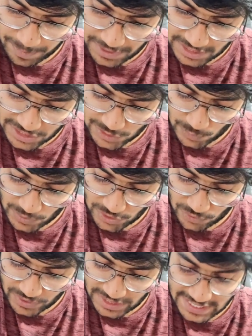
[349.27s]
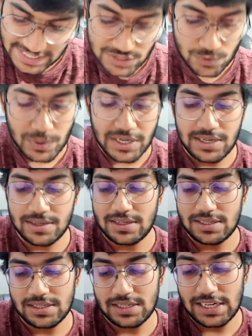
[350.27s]
plus 1 over t square
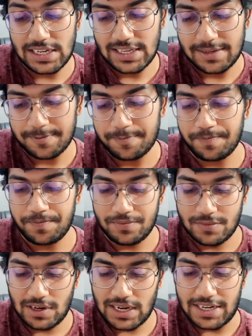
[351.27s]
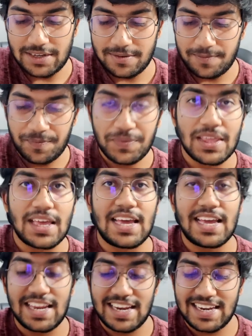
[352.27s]
dt, right?
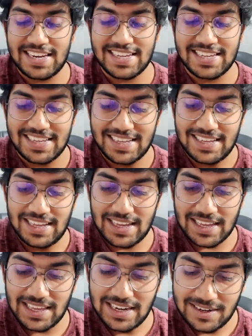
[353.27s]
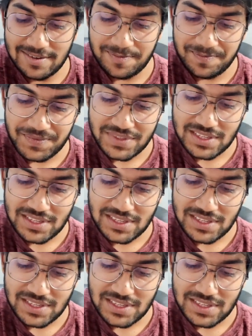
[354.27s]
And again